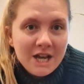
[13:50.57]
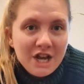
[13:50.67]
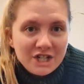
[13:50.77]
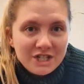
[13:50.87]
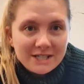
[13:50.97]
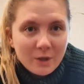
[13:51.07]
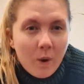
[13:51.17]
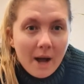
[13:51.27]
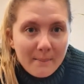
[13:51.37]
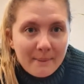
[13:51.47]
She's in
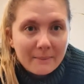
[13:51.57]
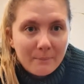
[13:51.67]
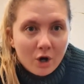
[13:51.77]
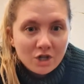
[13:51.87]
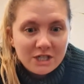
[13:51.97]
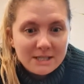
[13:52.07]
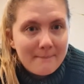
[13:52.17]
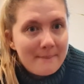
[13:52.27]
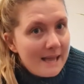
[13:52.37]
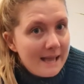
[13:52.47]
quite a big pot. She's a
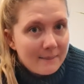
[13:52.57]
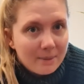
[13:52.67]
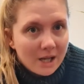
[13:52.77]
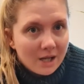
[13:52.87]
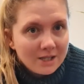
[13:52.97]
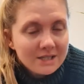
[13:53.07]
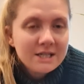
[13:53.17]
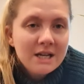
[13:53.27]
big plant.